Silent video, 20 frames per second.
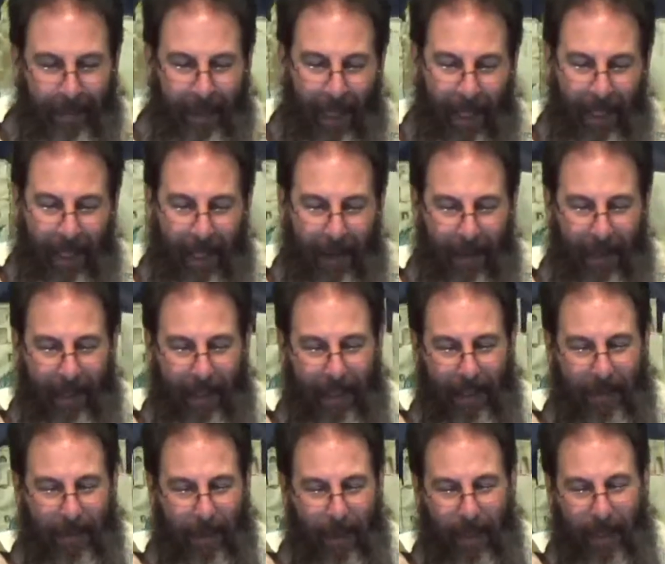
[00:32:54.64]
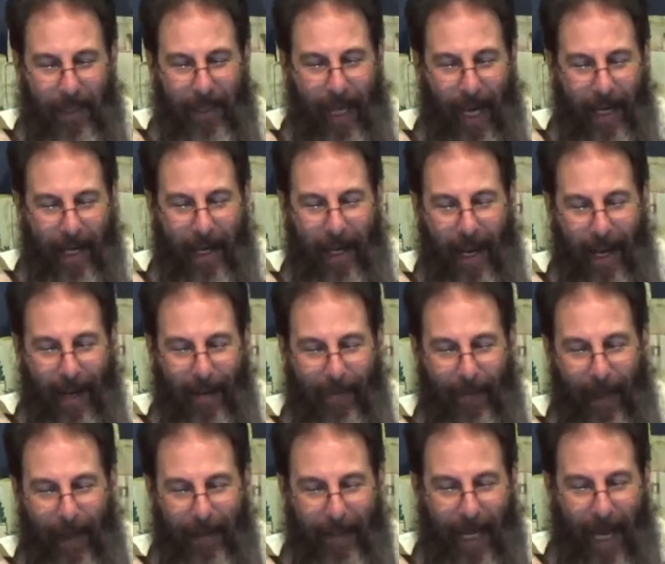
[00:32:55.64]
On hearing these words, Hananiah
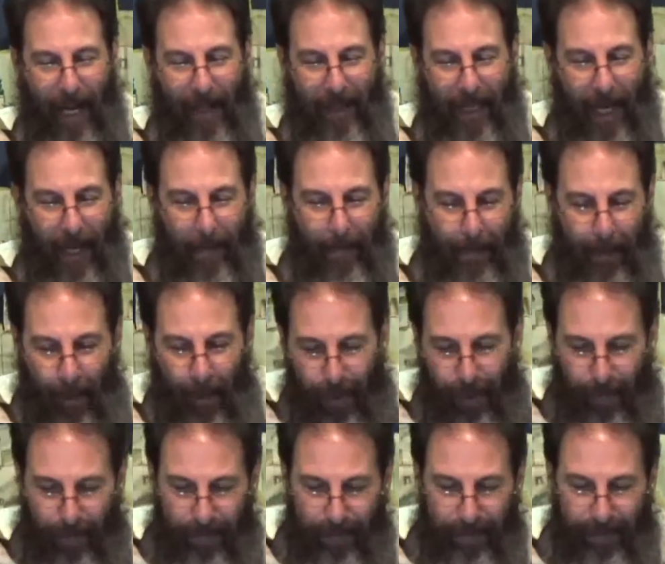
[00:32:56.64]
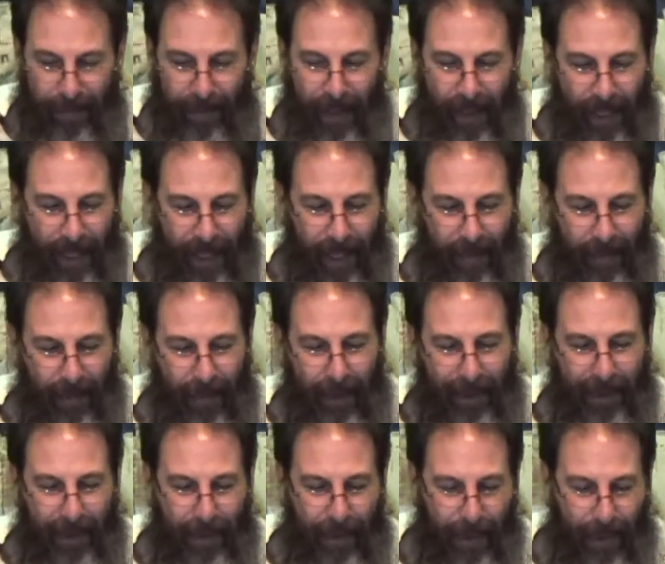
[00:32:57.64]
fell down dead. Boom. And
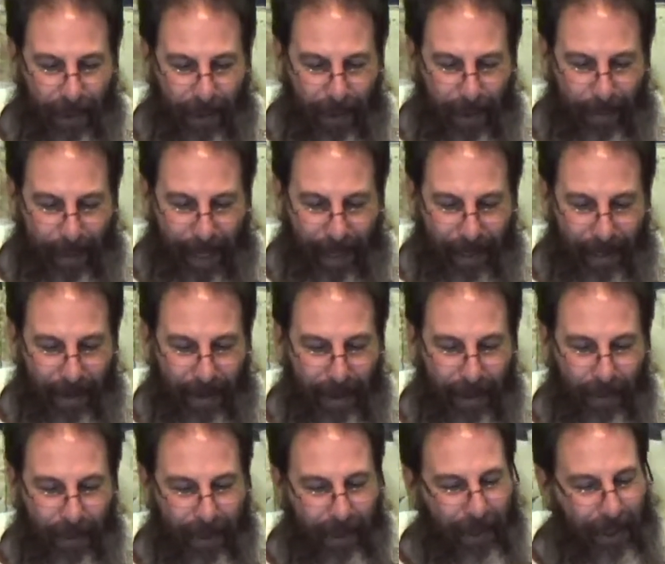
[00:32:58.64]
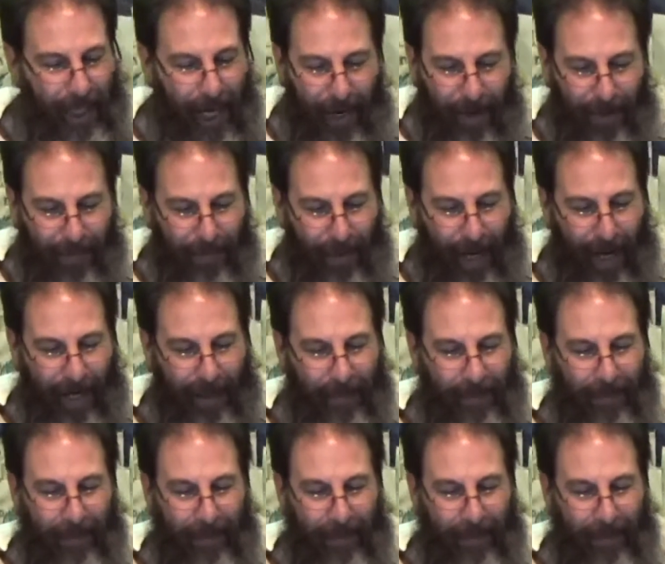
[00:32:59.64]
everyone who heard about it was terrified.